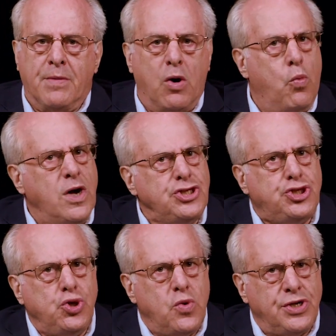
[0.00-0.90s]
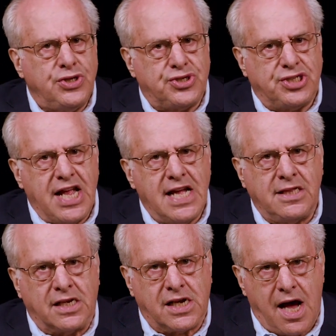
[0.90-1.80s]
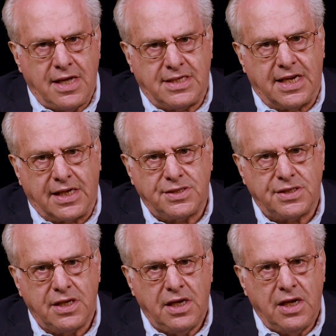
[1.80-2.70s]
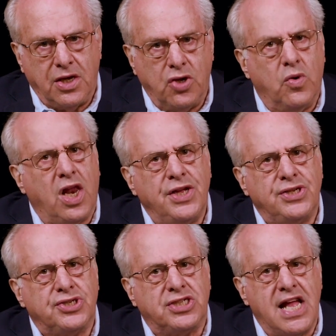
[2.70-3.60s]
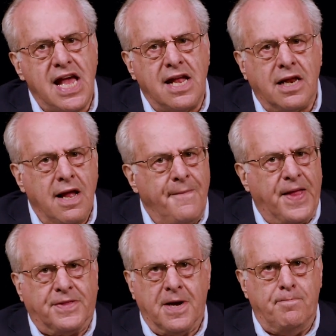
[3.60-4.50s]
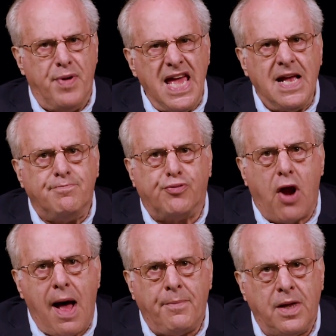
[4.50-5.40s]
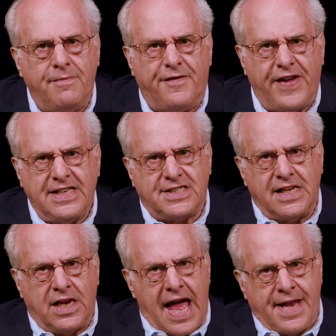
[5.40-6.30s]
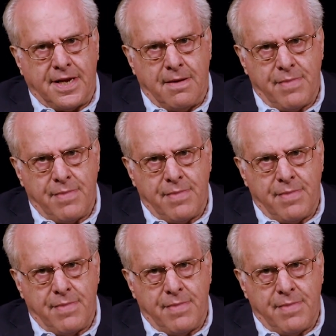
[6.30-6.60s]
But once you understand the context, you will understand that the big problem facing Latin